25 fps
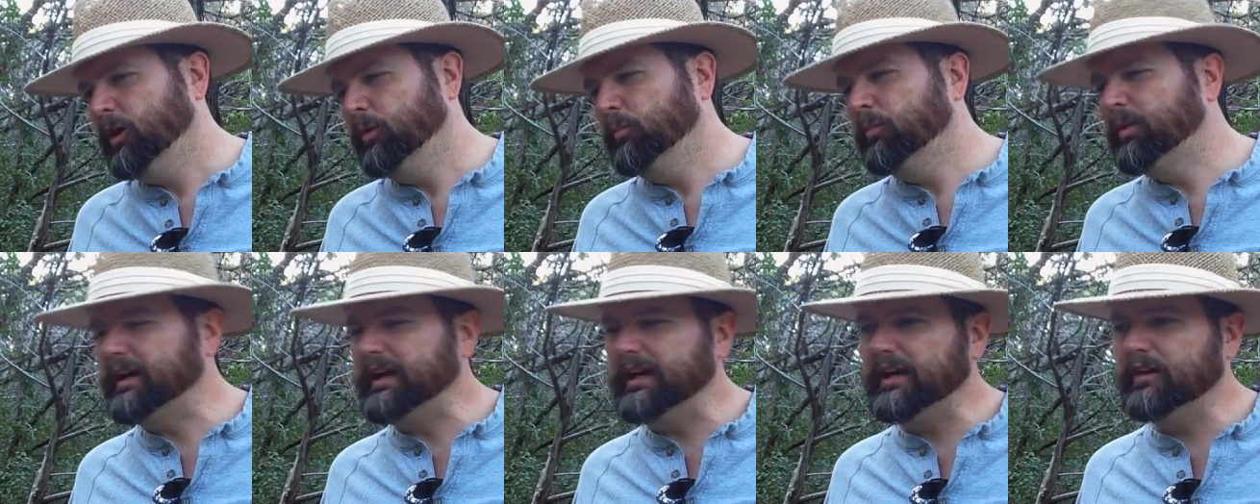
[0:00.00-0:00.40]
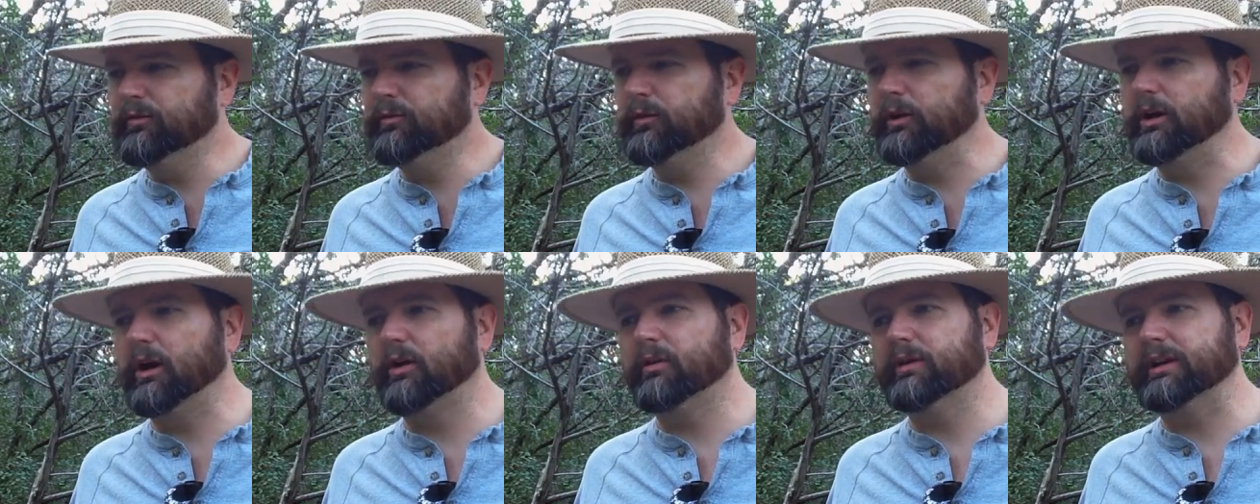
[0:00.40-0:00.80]
But
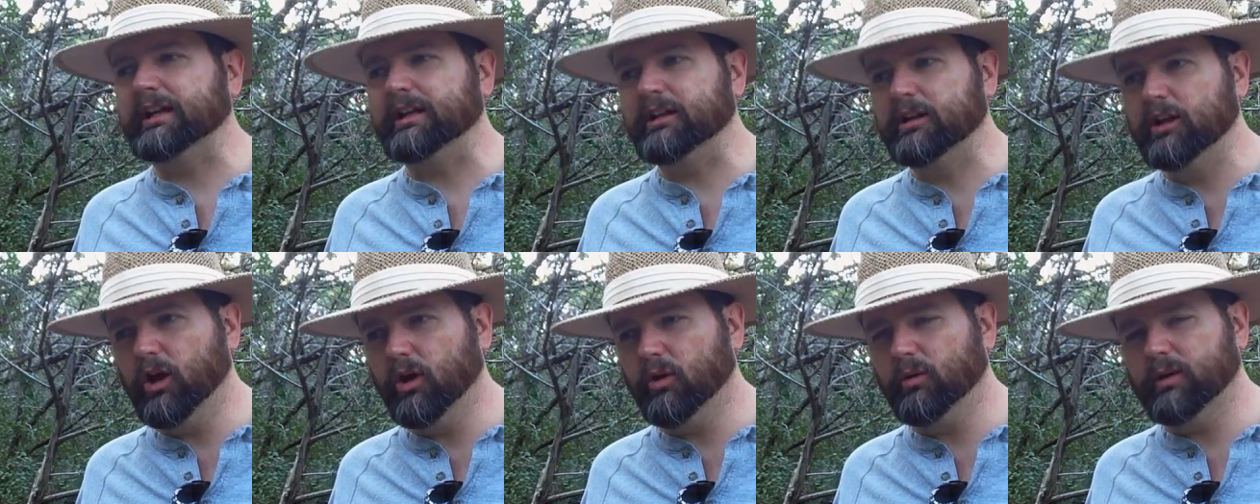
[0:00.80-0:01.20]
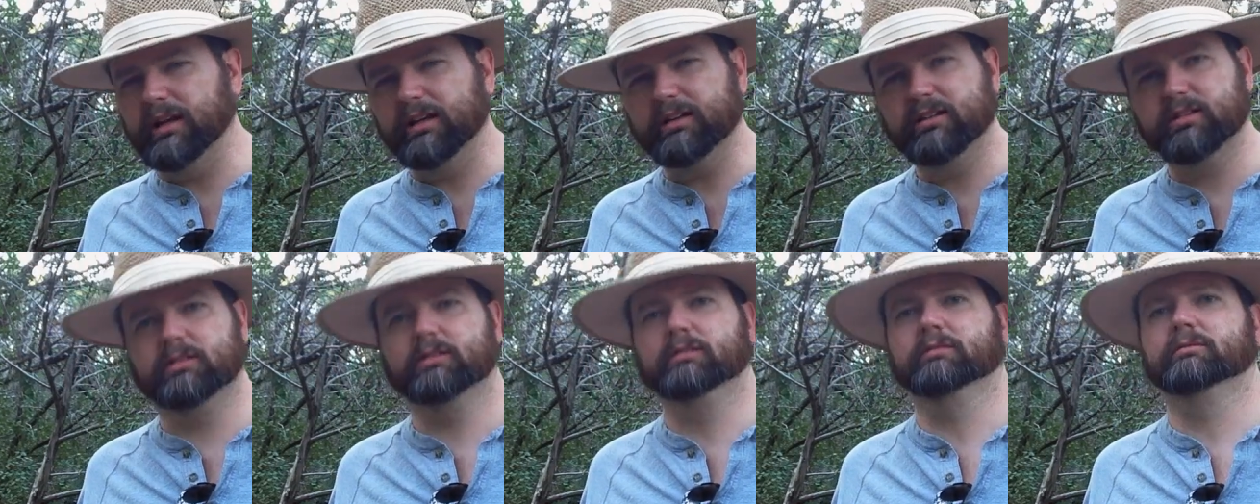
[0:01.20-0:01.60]
if we already know
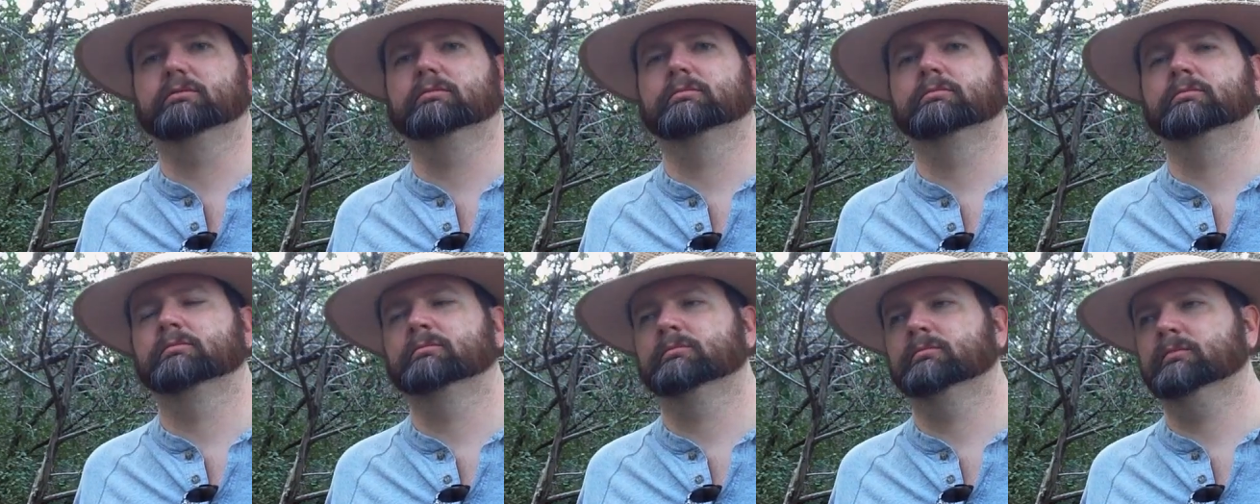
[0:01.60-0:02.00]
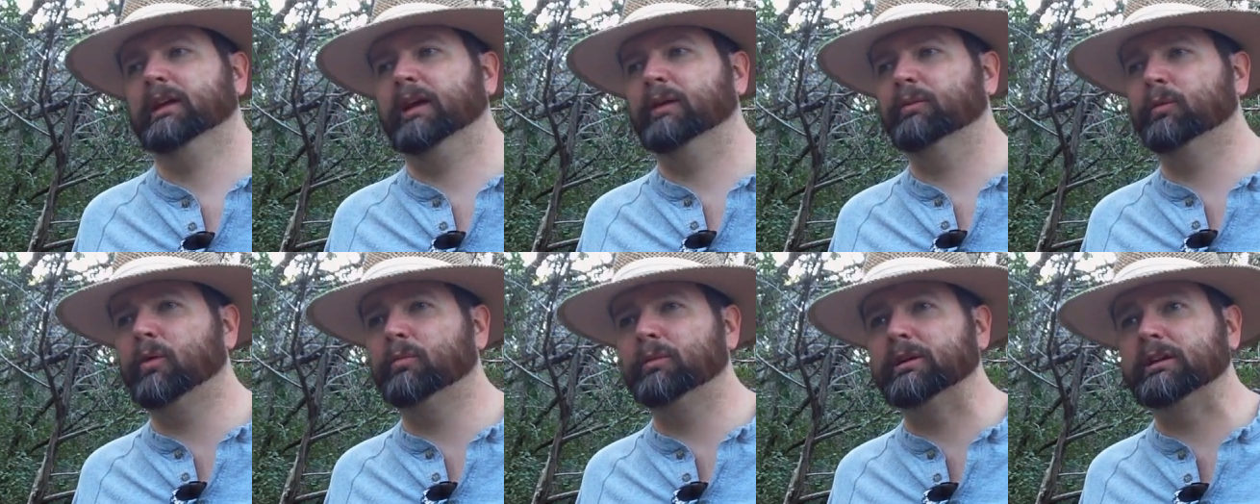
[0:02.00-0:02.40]
it,
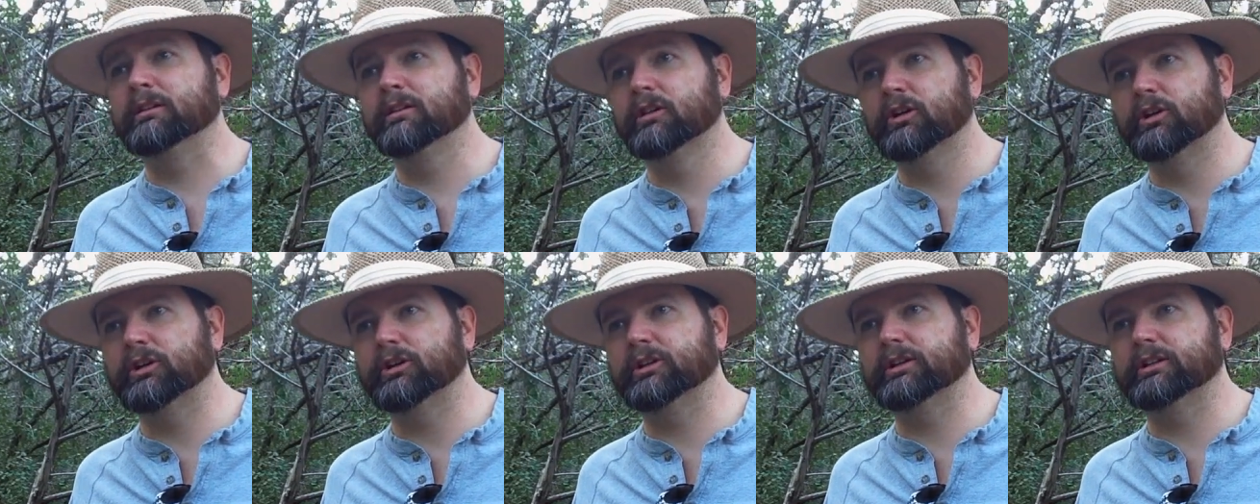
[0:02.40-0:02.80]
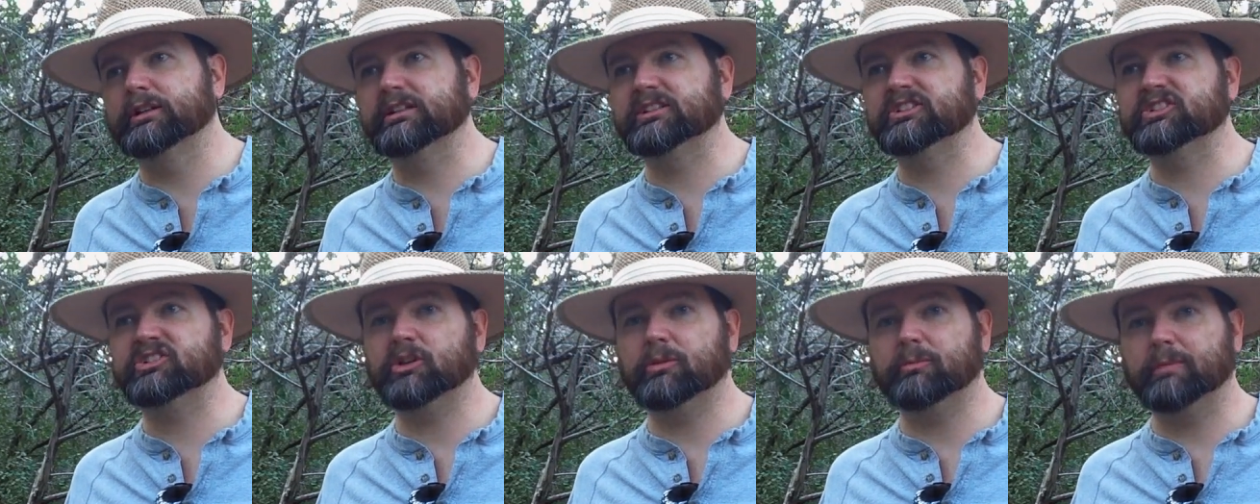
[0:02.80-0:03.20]
and what we learned
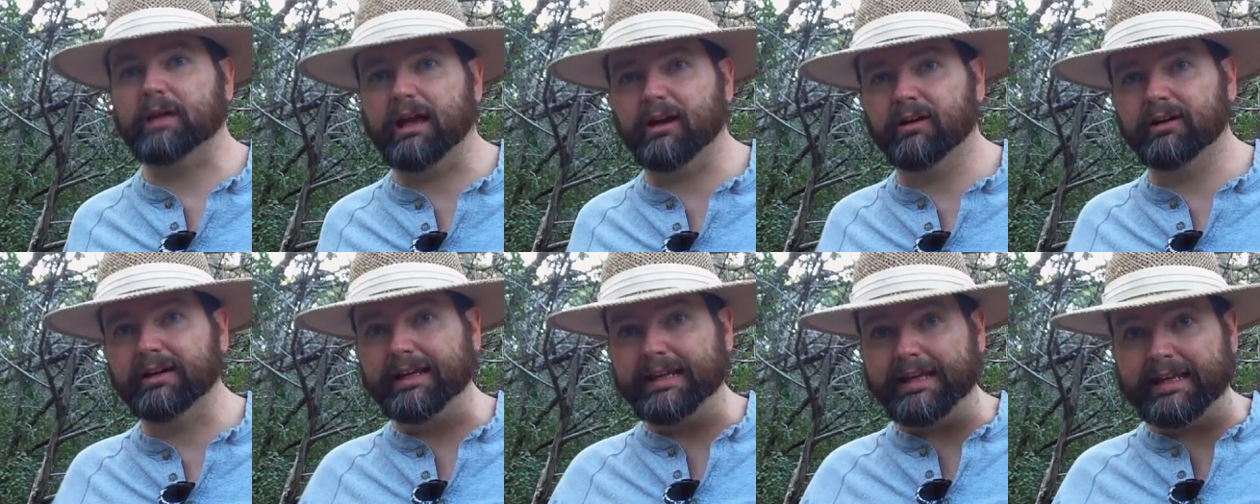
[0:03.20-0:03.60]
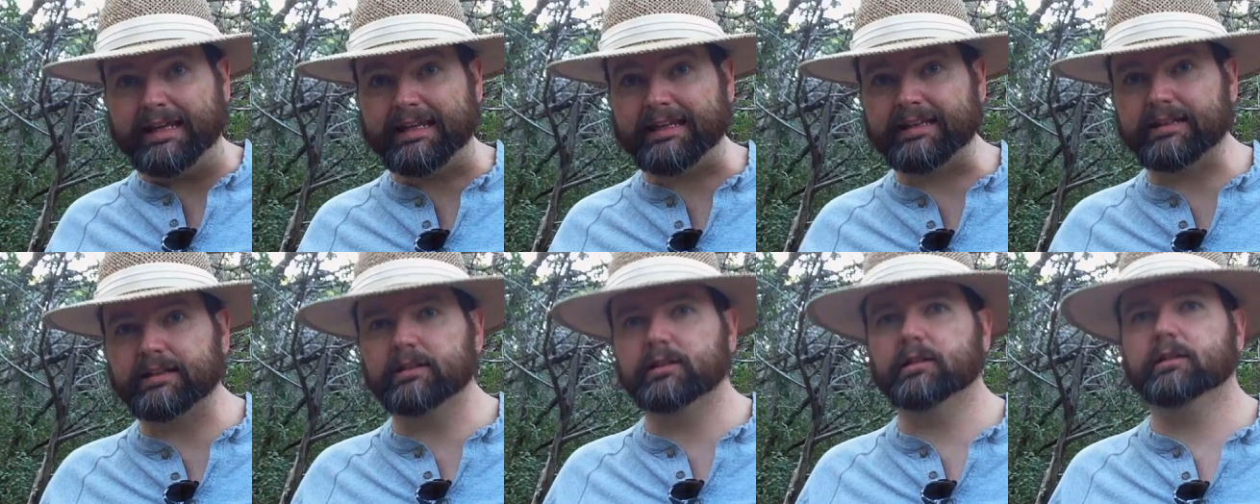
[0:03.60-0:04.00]
is somehow
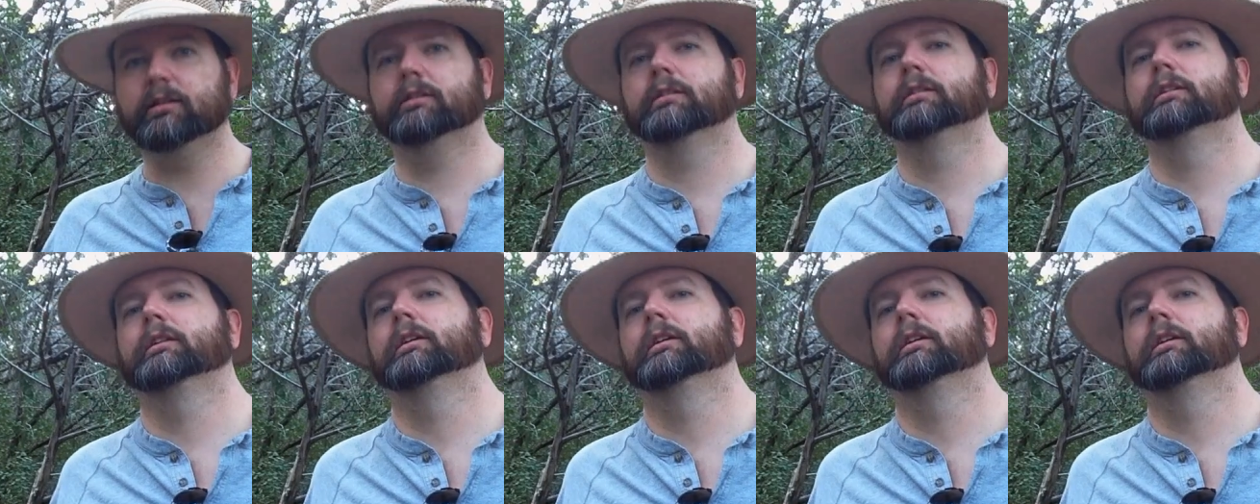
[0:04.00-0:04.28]
in